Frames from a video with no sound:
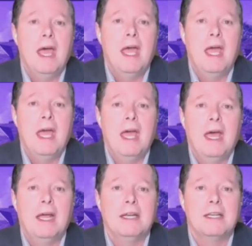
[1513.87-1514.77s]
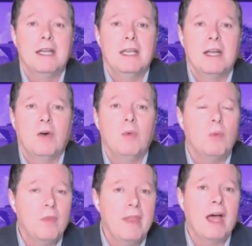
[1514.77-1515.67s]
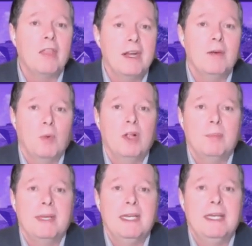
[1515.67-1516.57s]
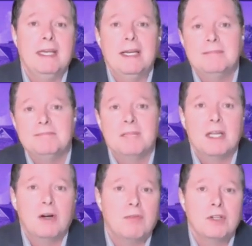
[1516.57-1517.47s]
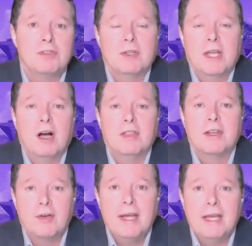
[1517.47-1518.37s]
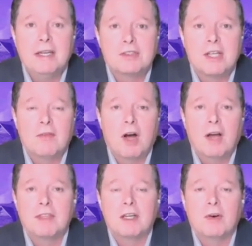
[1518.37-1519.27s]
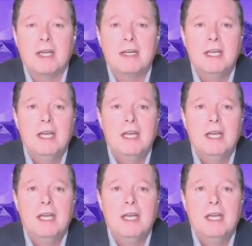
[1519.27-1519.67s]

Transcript: And you know now that it will be you know virtually on the grid instead of off the grid,